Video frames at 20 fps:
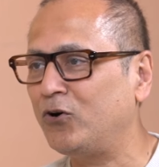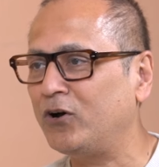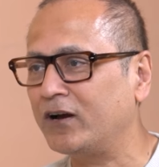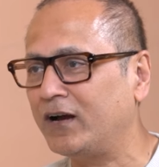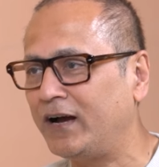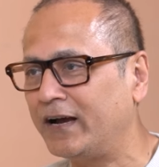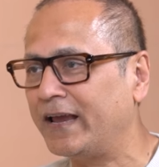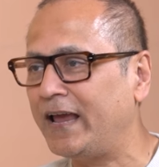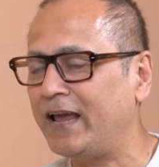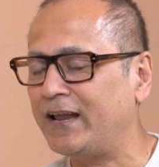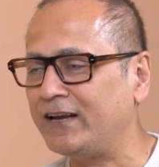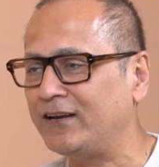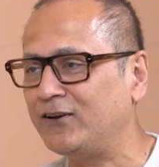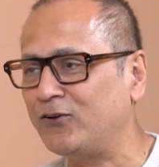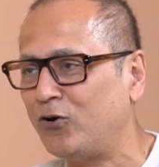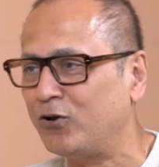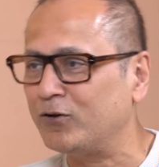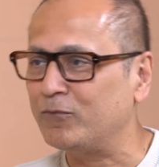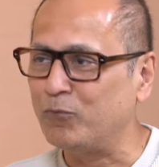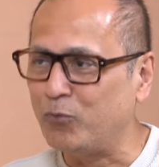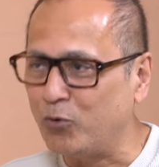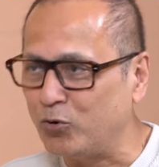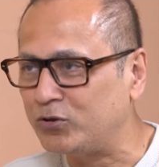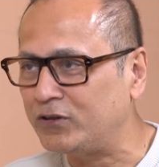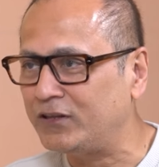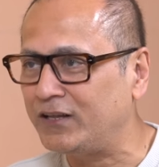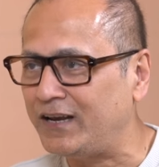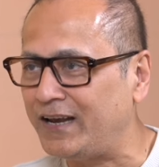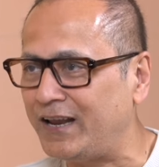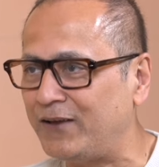on, again, on both
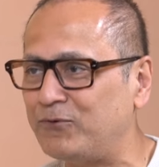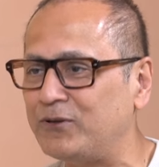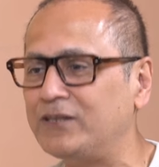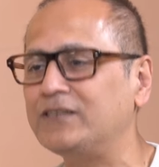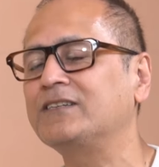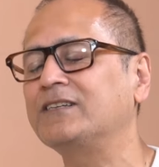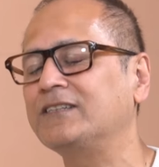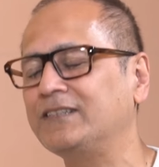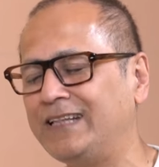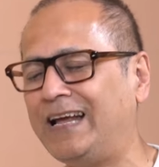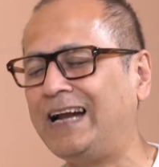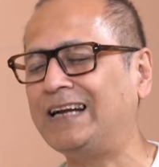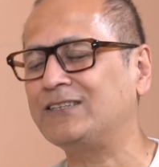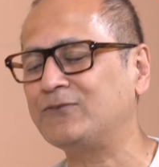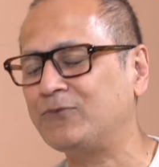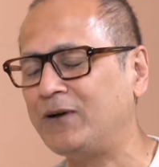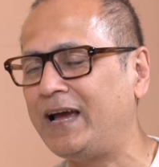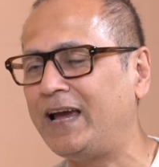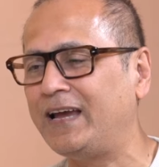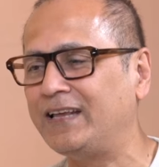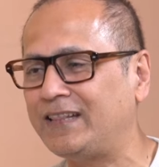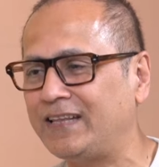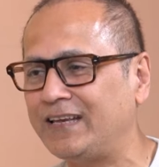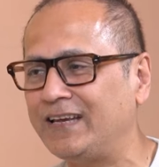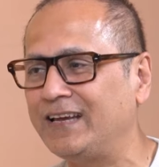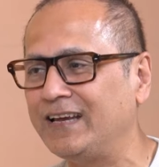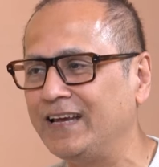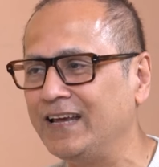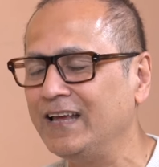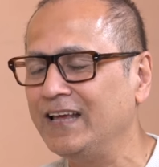the levels. Yeah, yeah. That's why I
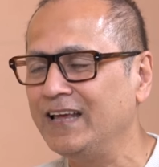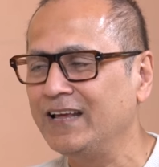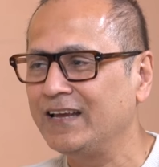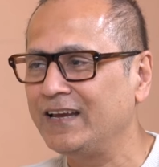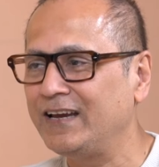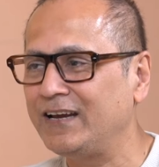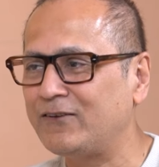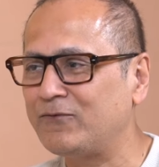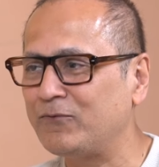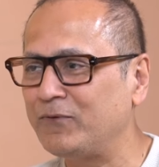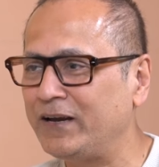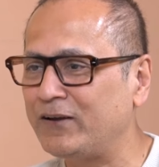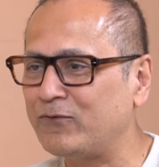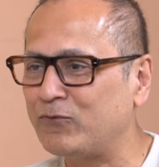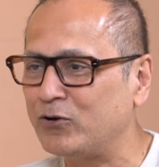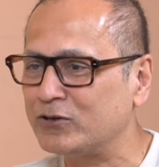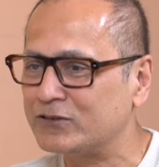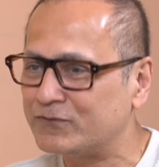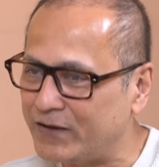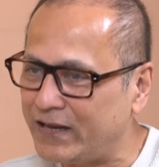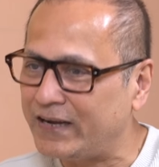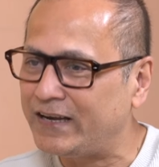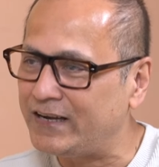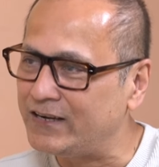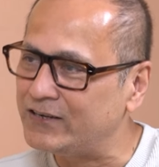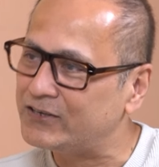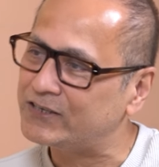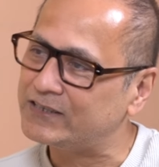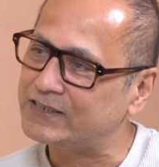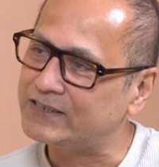think it was very
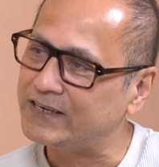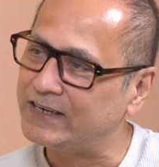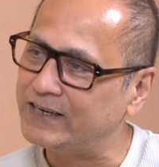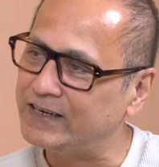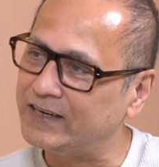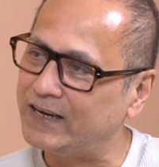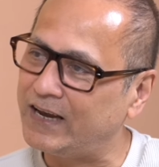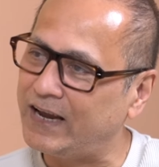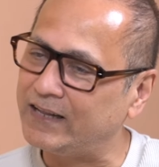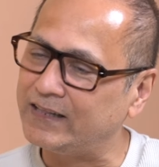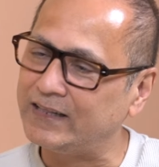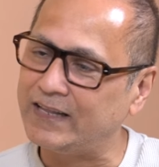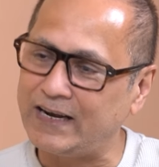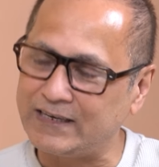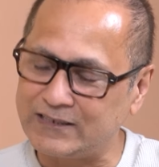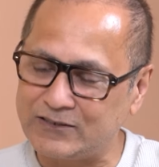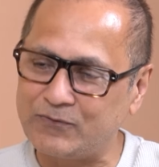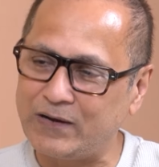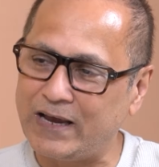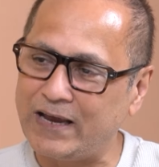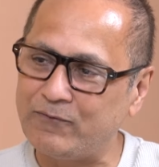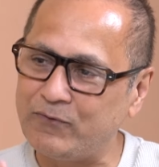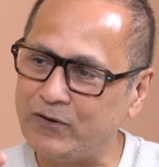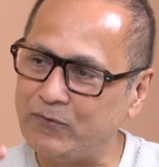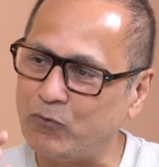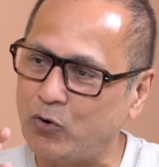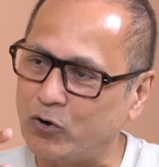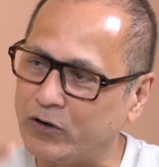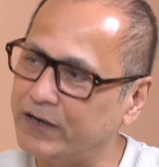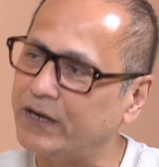interesting, and that's why we
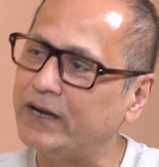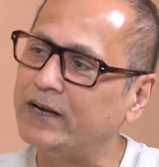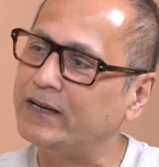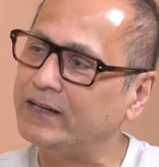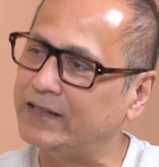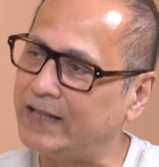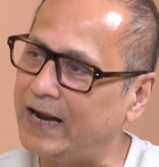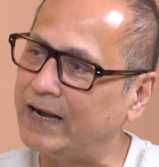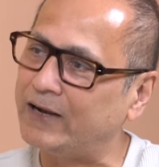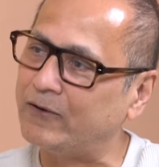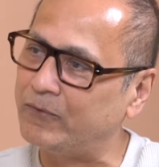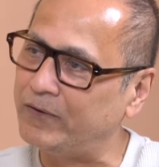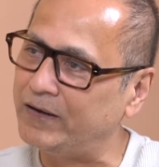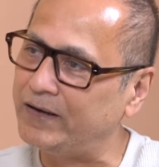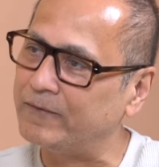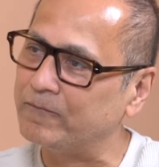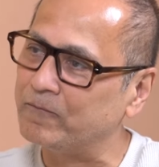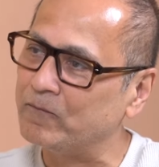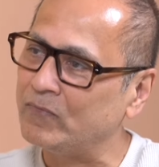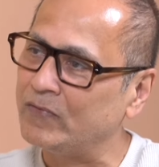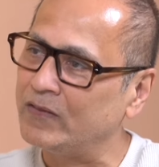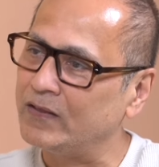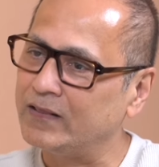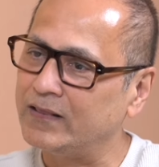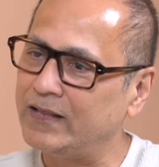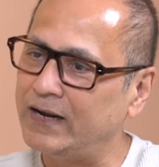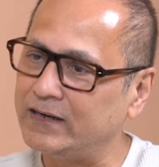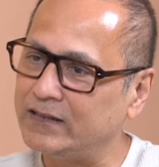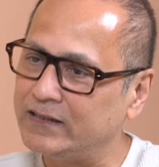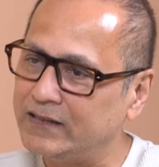wanted it that way.
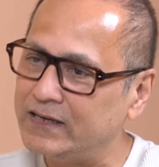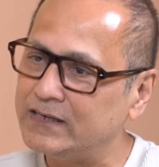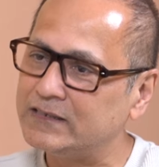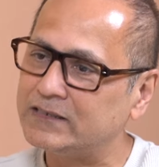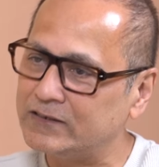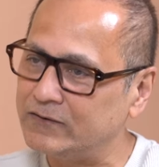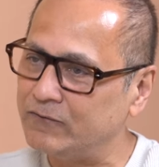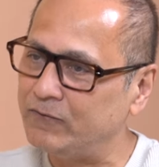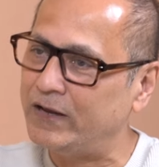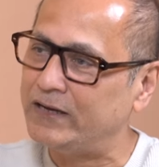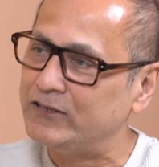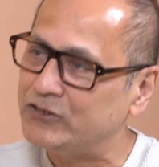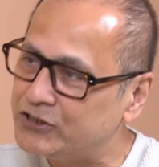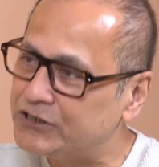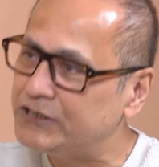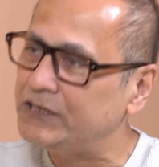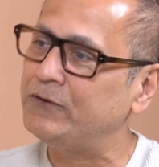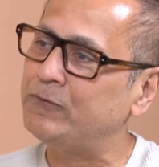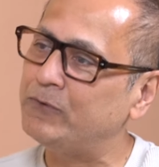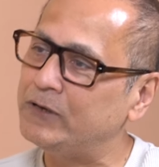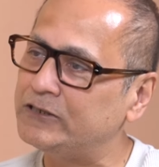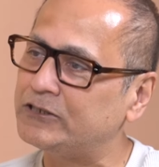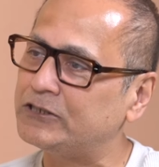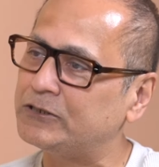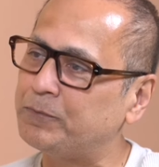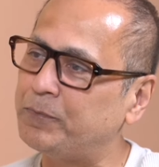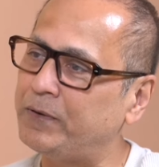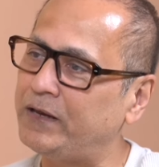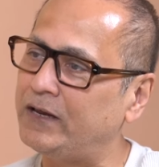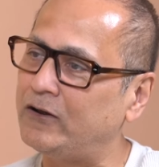That this, when she will
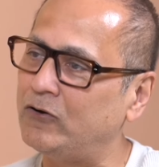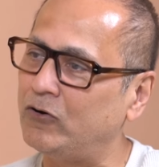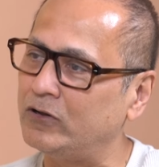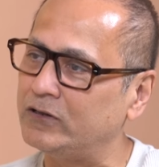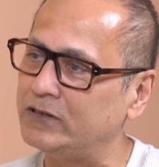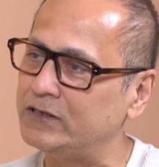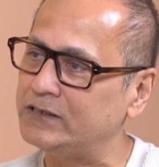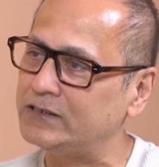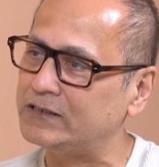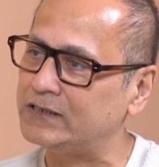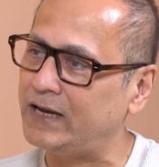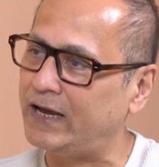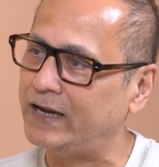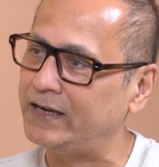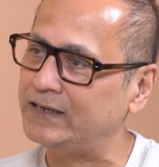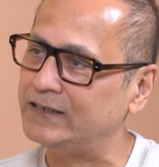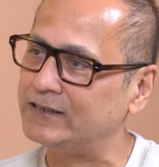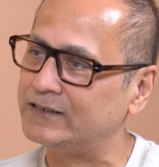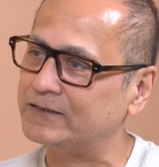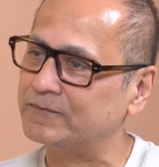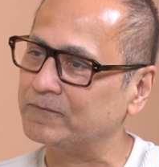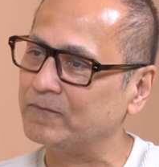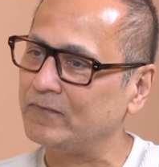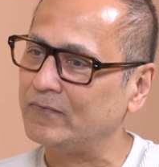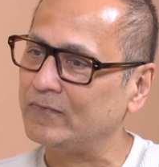speak all these lines,